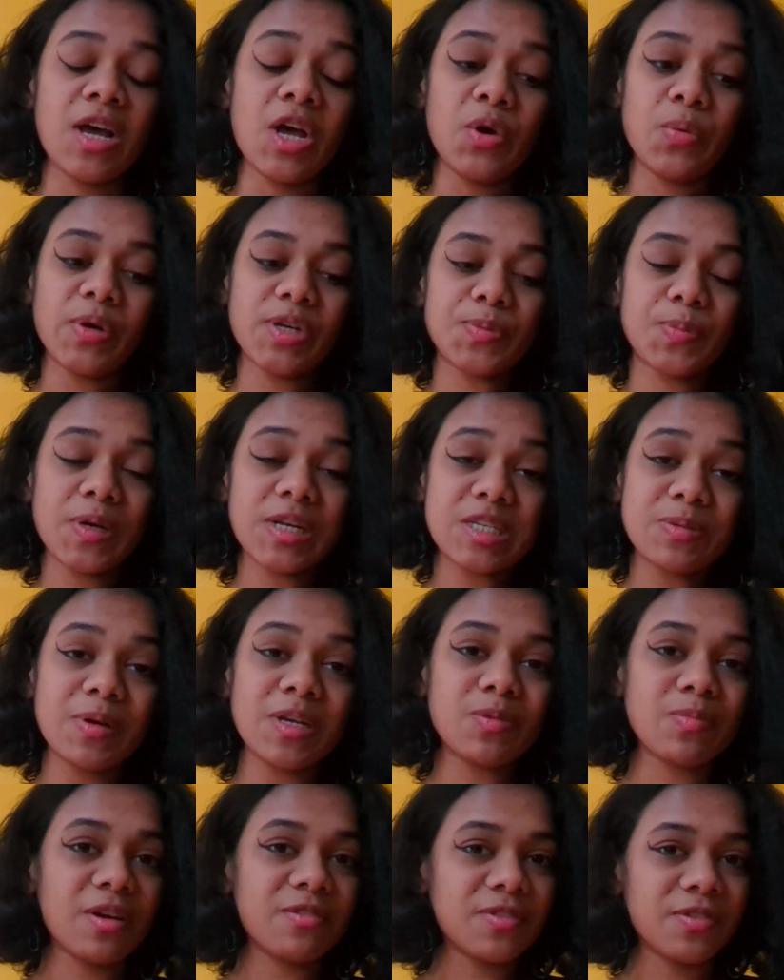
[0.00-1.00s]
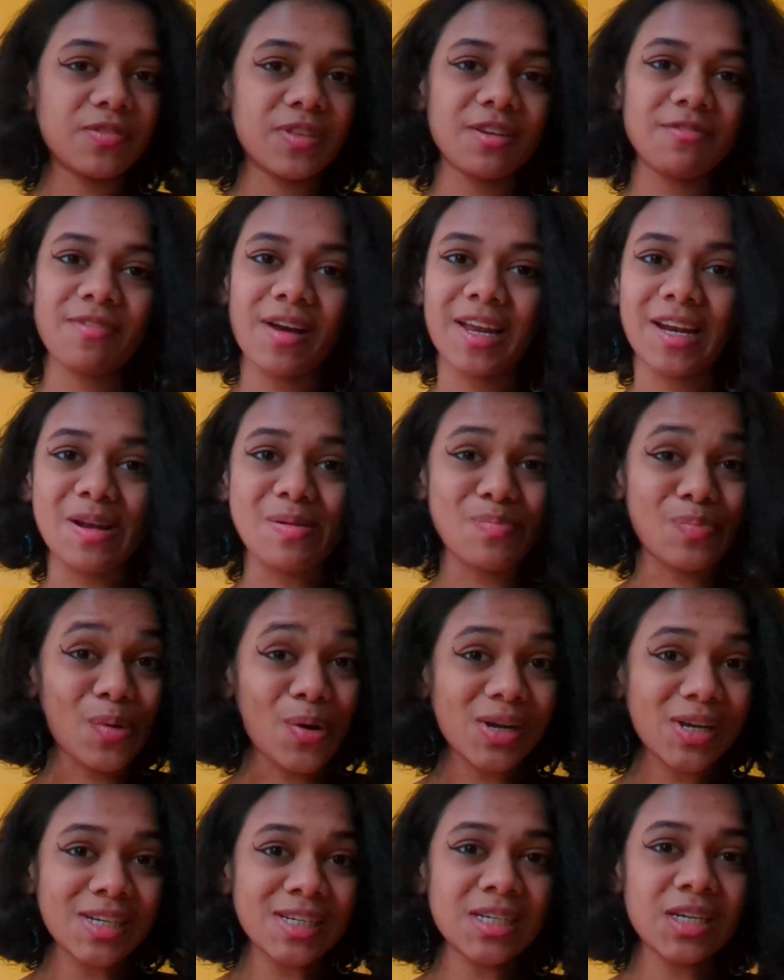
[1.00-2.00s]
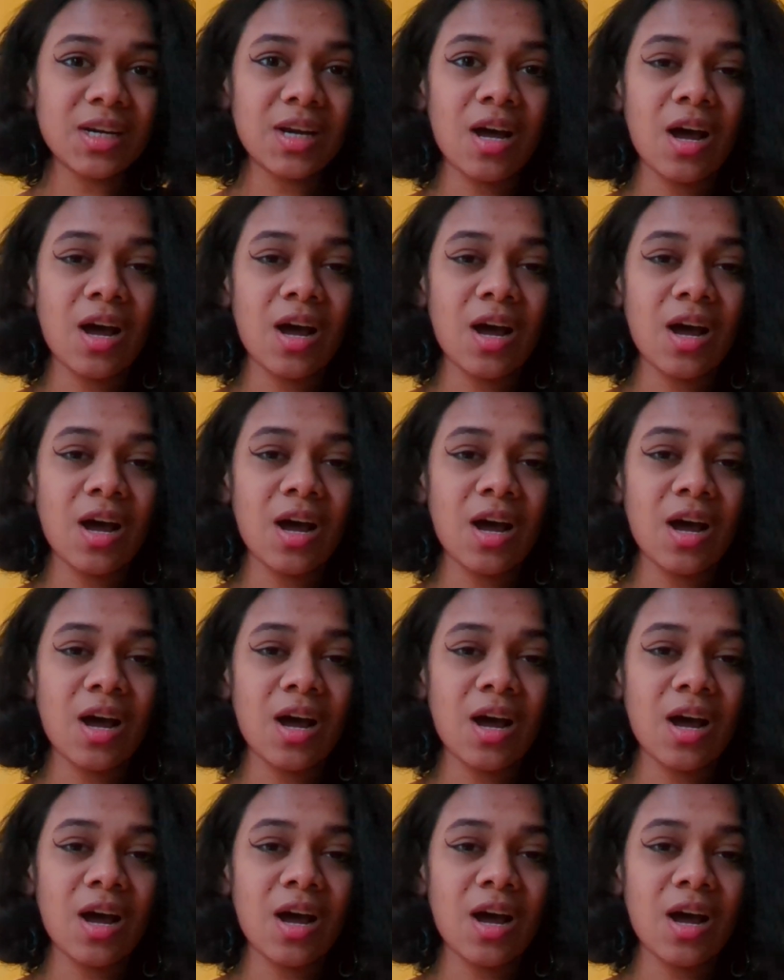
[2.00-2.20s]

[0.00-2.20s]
Which brings me to my fifth and final point.